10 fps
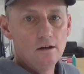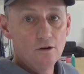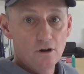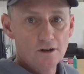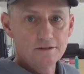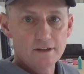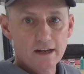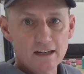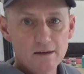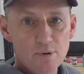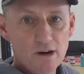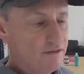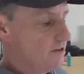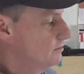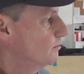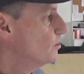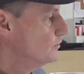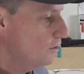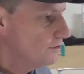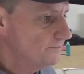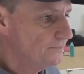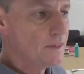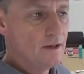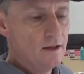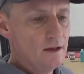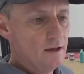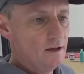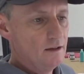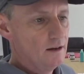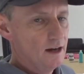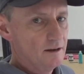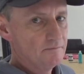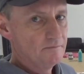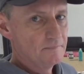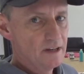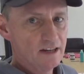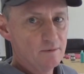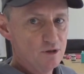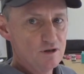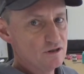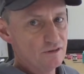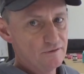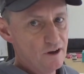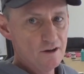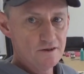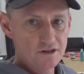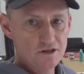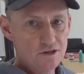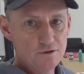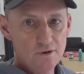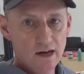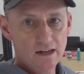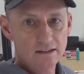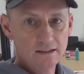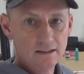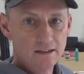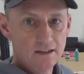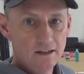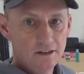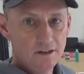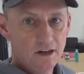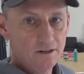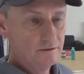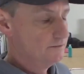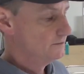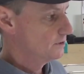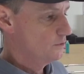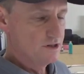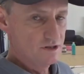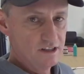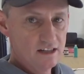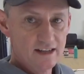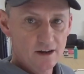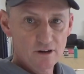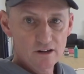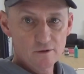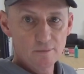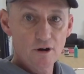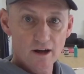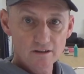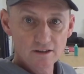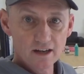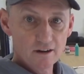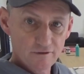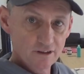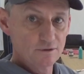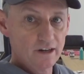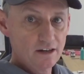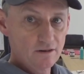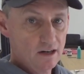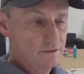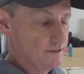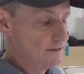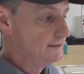All right, take a deep breath, we'll move on. Um, getting abused on the phone just because you, uh, you know, question the integrity of a product that you're going to fit to an aircraft.